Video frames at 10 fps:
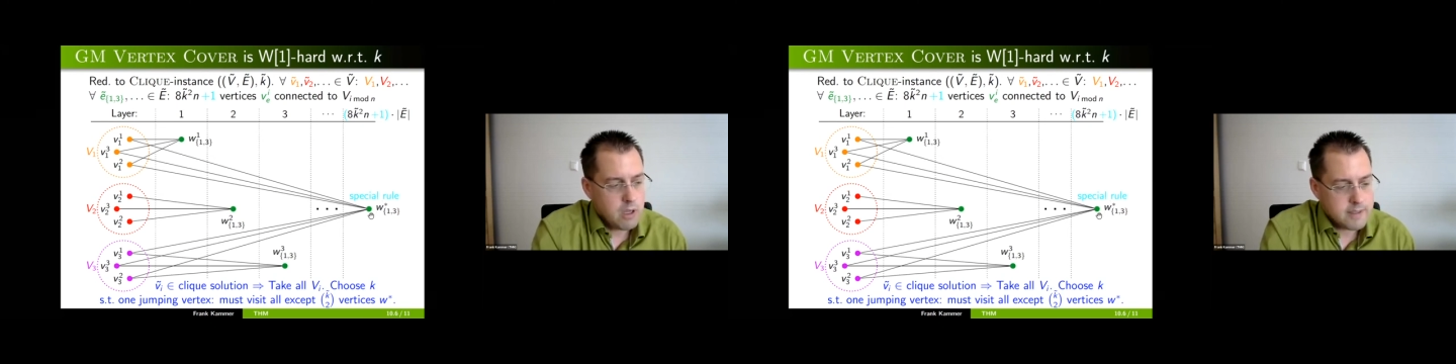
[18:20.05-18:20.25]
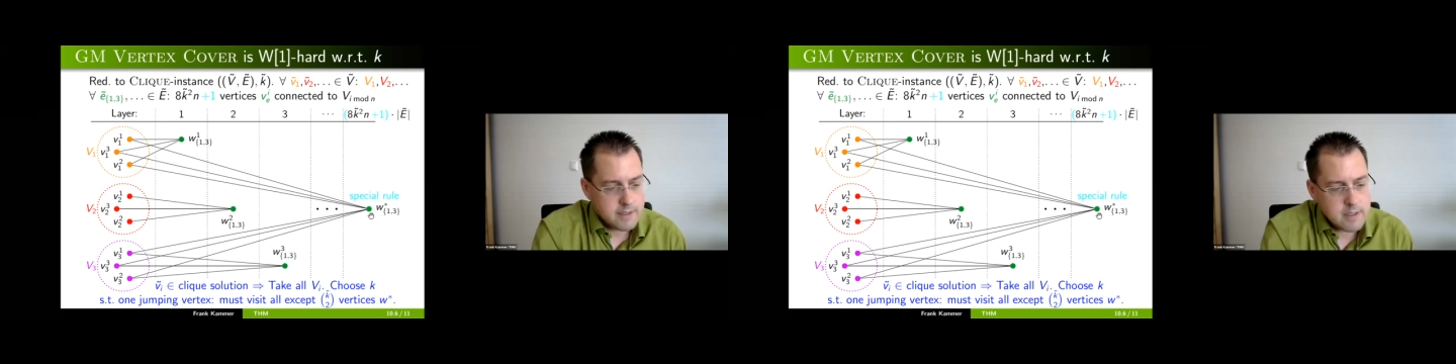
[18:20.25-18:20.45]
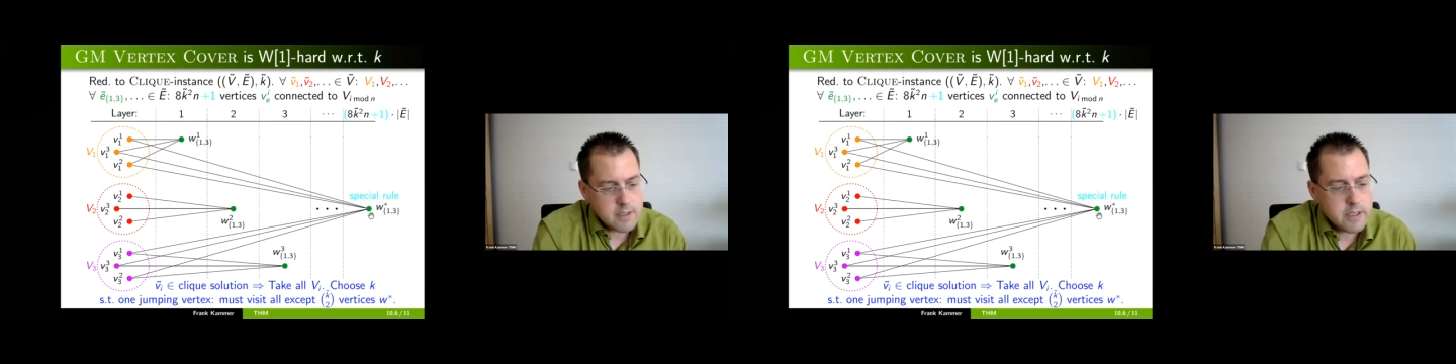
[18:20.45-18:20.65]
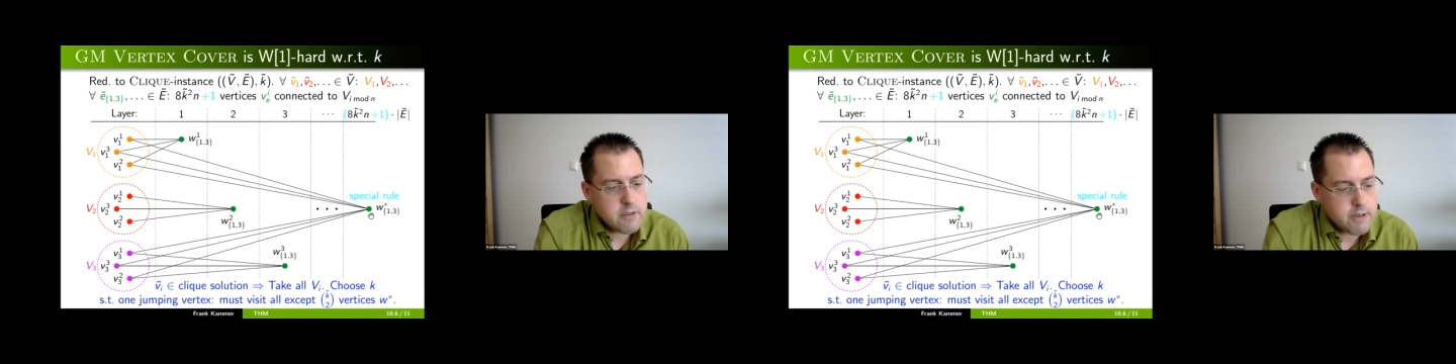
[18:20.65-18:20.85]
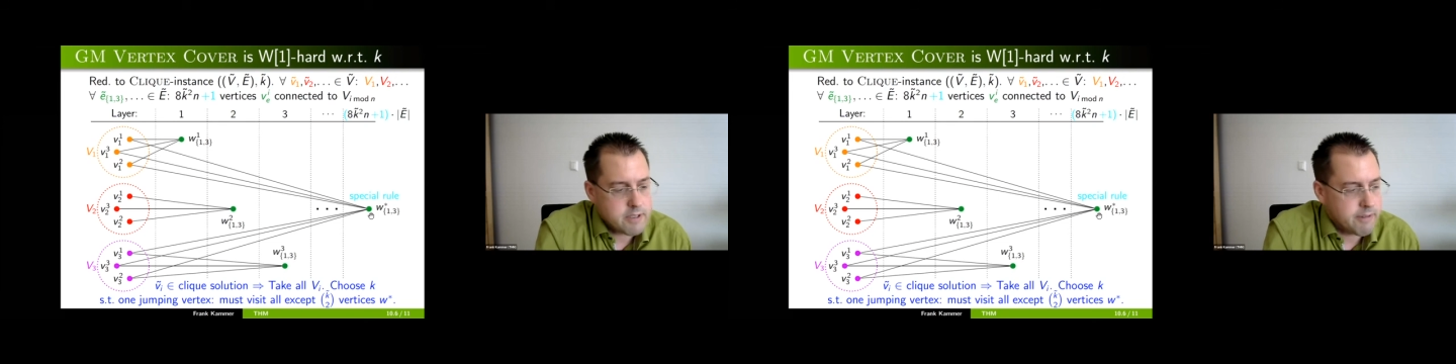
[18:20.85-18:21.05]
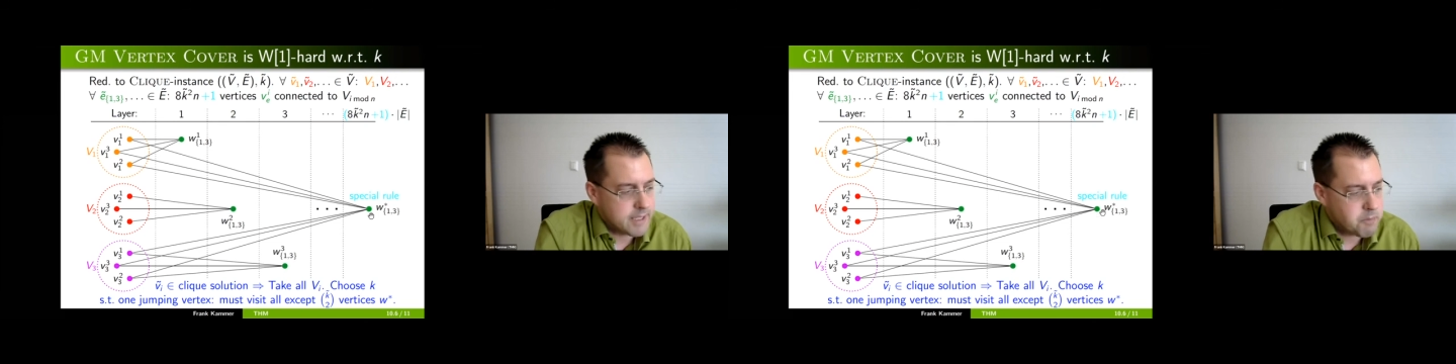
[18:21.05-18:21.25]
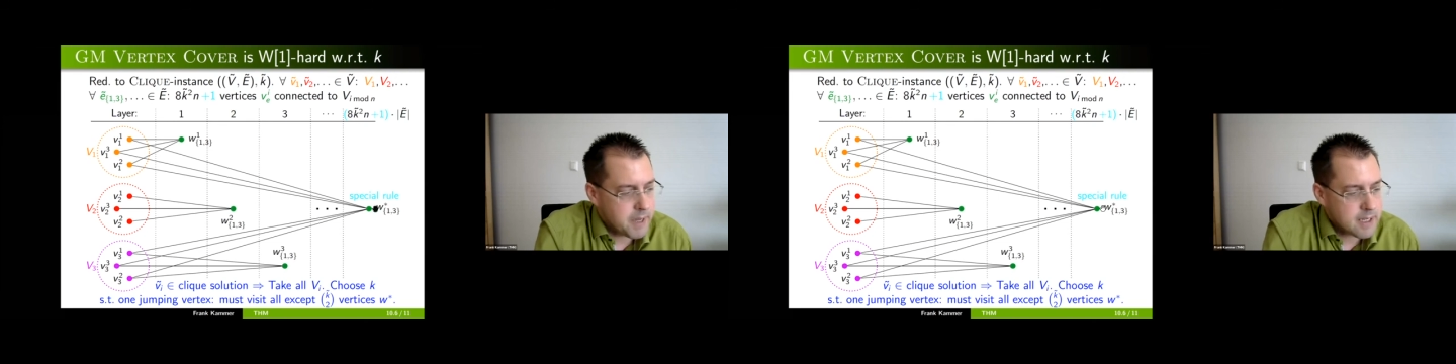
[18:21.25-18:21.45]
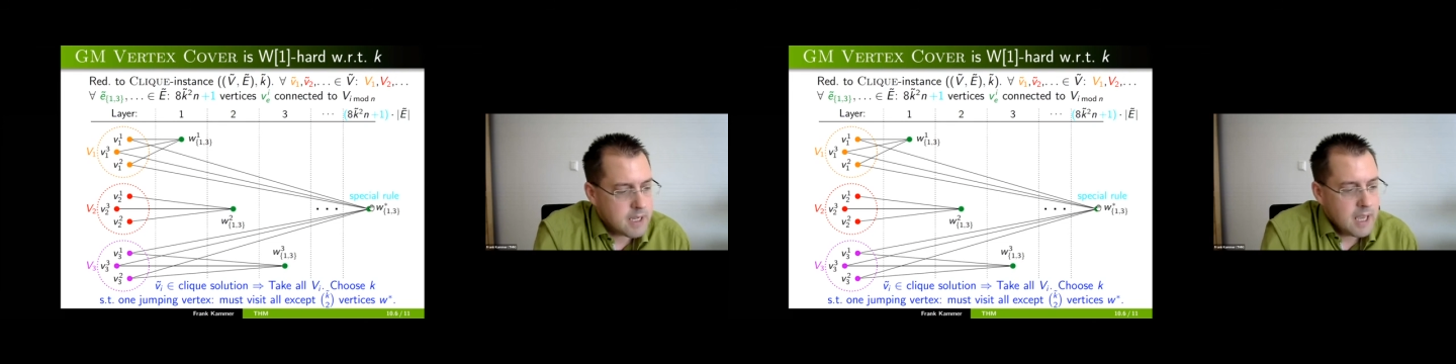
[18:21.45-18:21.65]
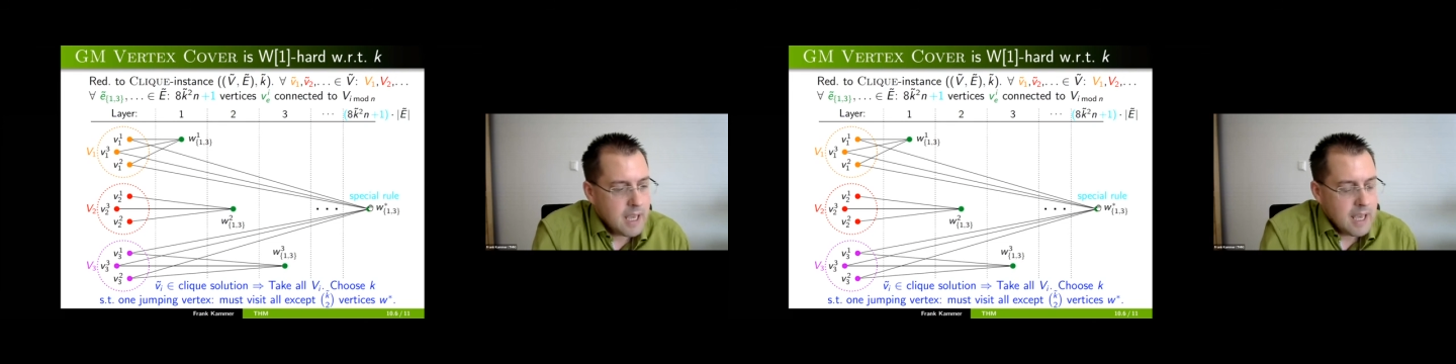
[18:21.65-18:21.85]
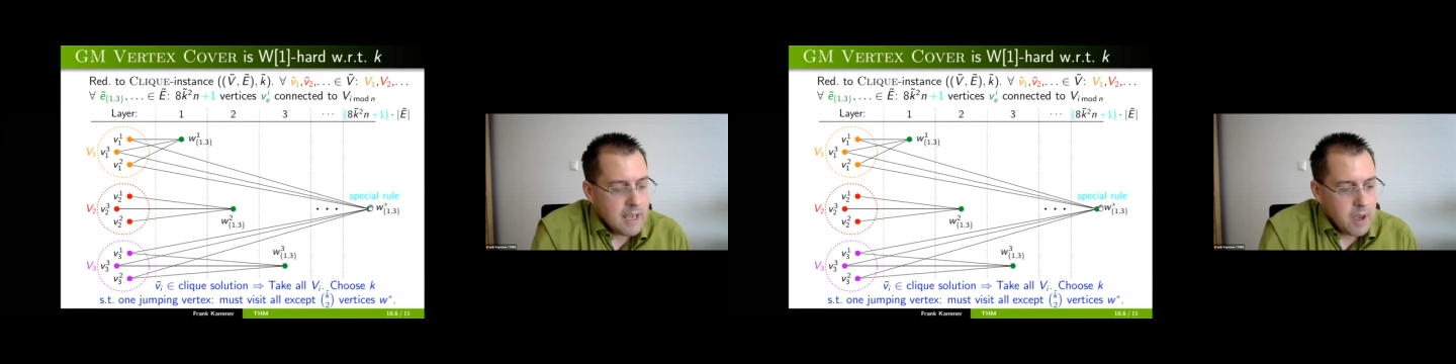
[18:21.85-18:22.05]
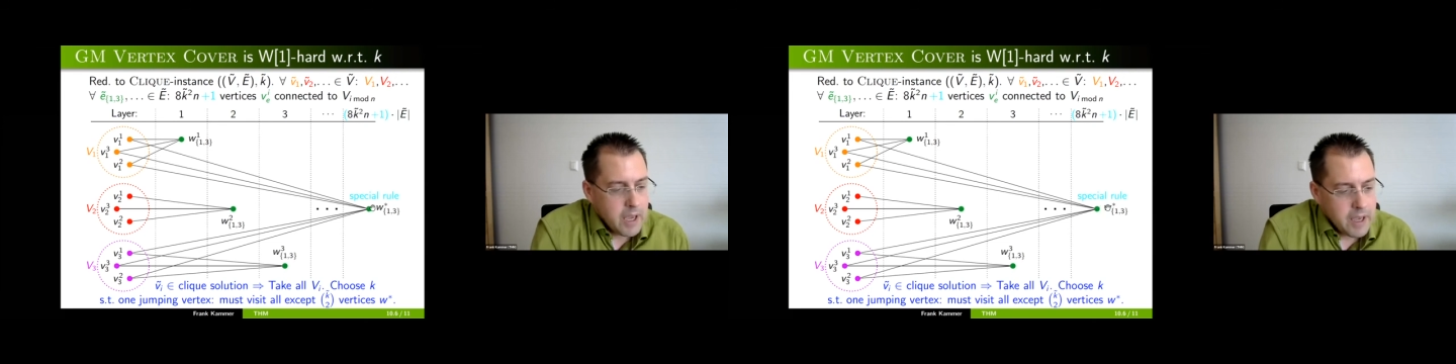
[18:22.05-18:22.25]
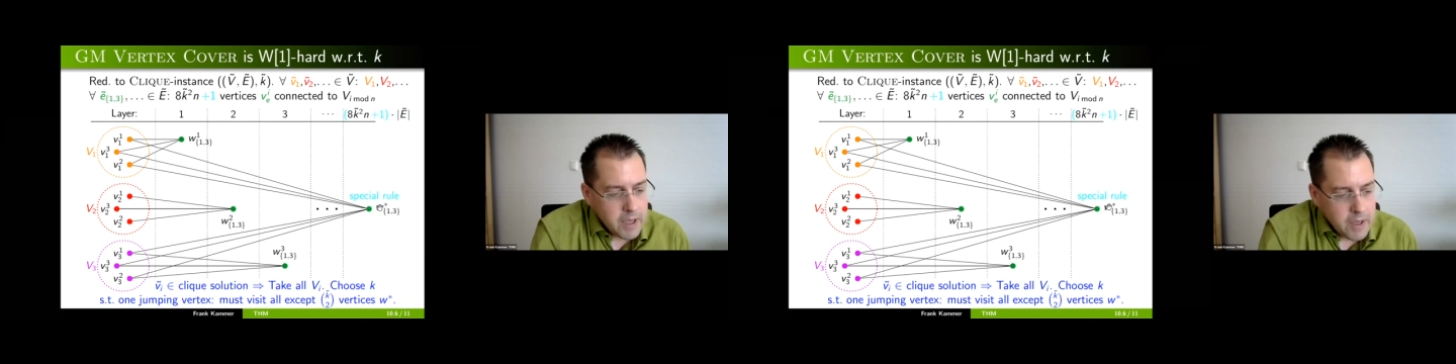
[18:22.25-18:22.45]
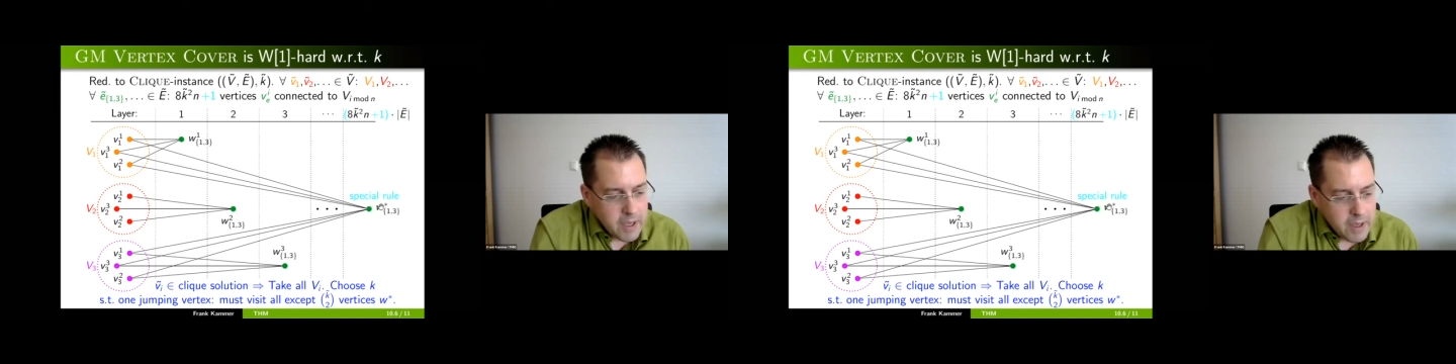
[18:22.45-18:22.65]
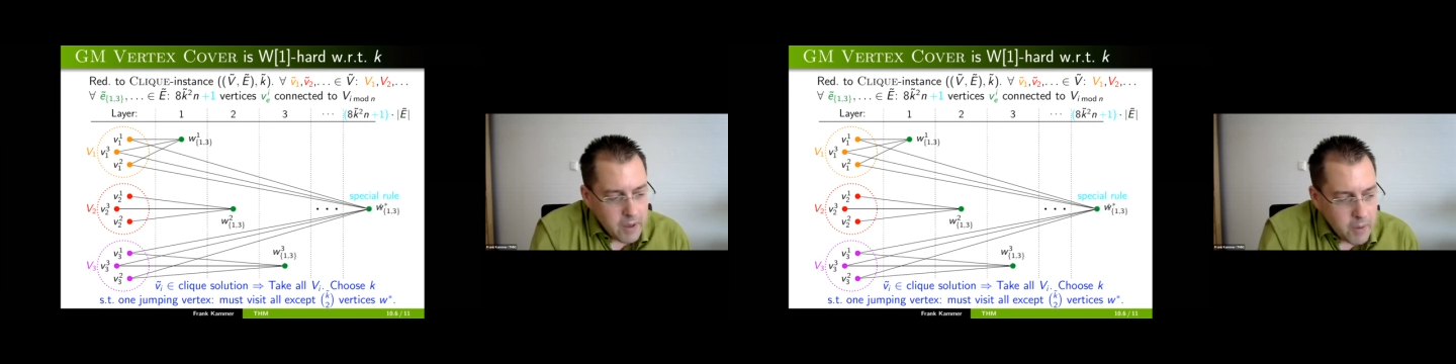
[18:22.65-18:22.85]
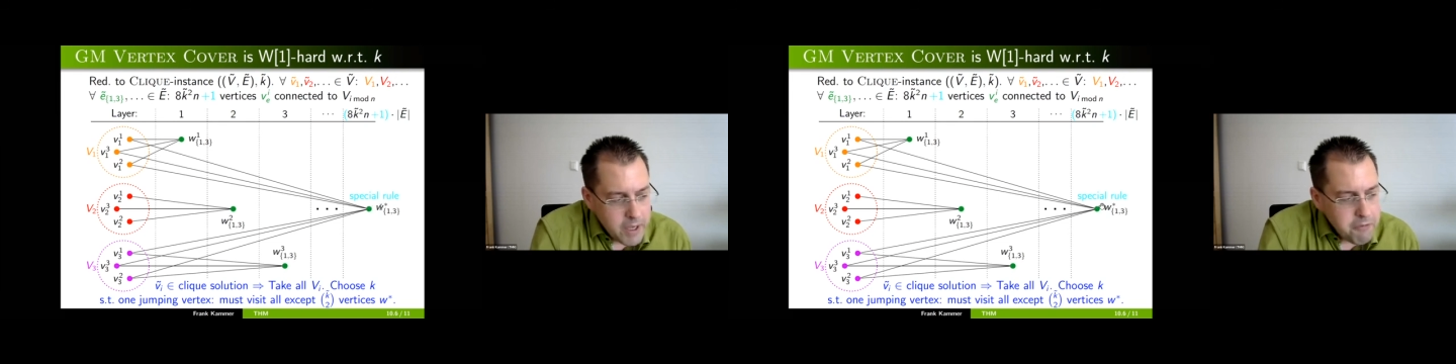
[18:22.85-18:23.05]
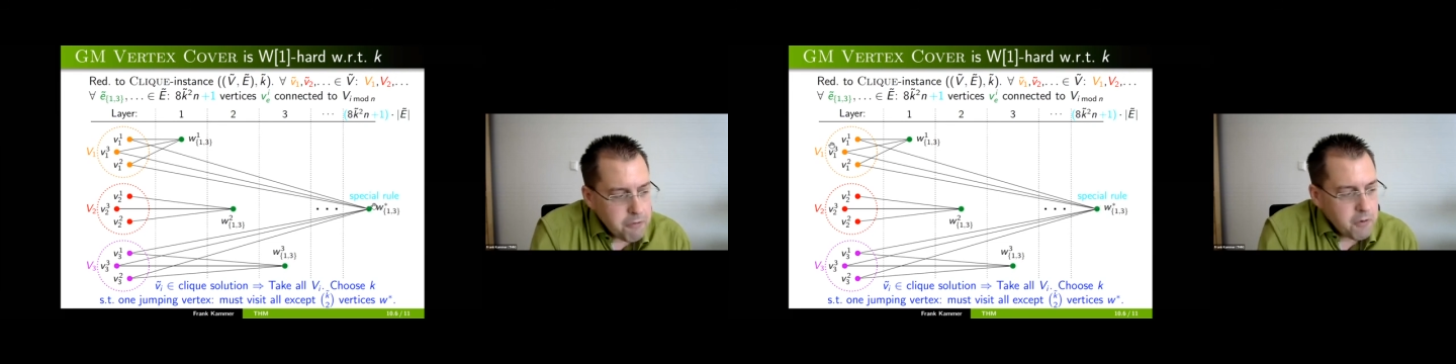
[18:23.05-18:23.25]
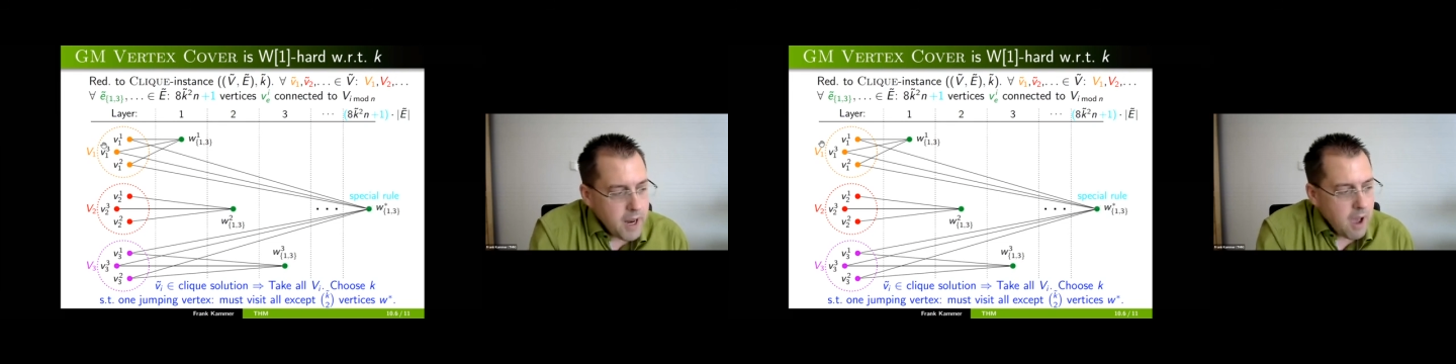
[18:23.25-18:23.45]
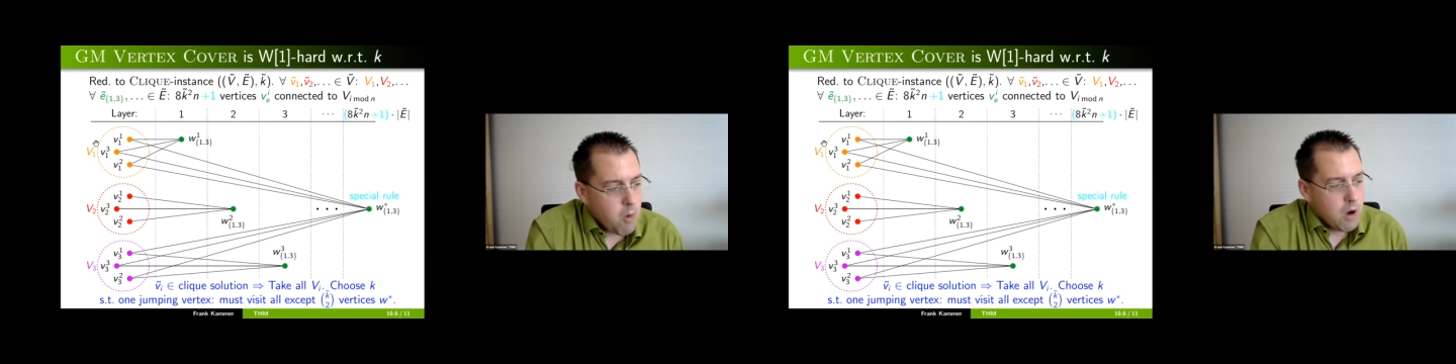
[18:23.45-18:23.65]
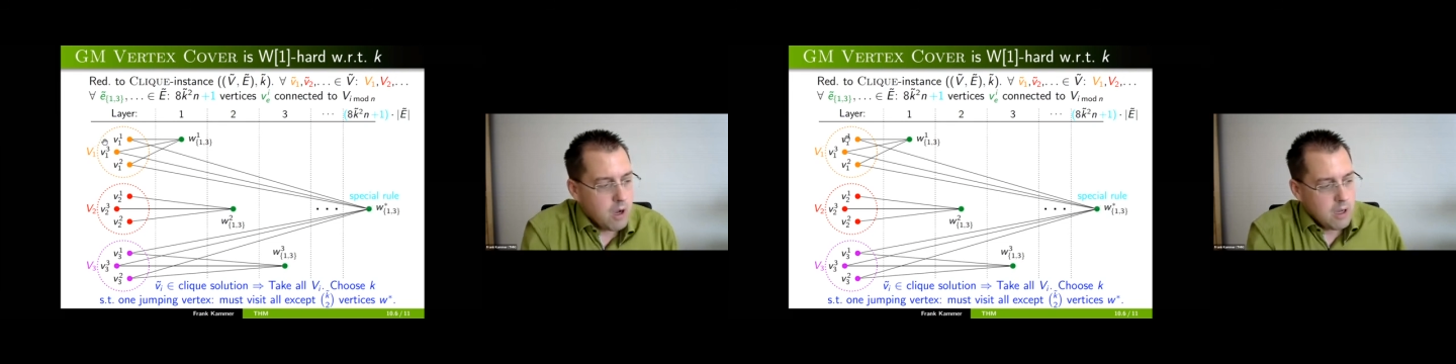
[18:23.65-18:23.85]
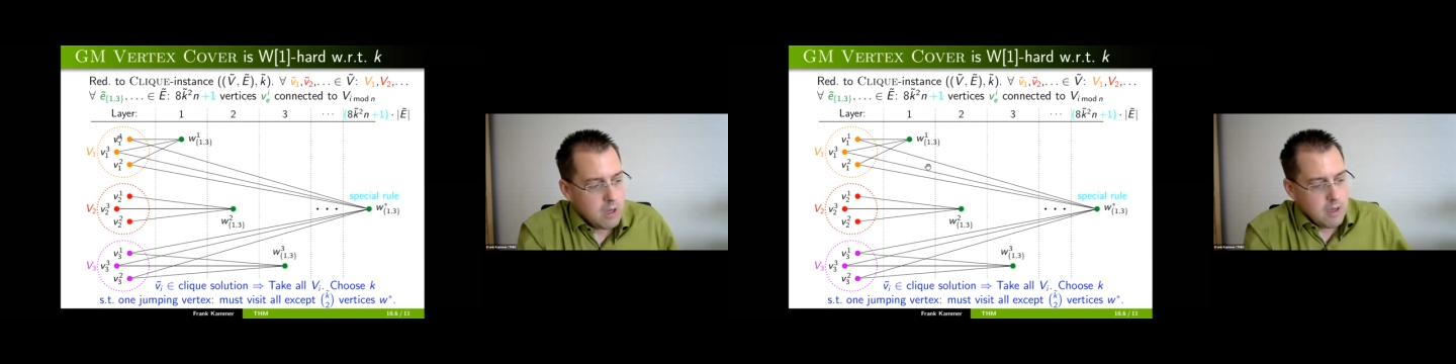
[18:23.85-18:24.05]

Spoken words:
and this is the interesting aspect, if now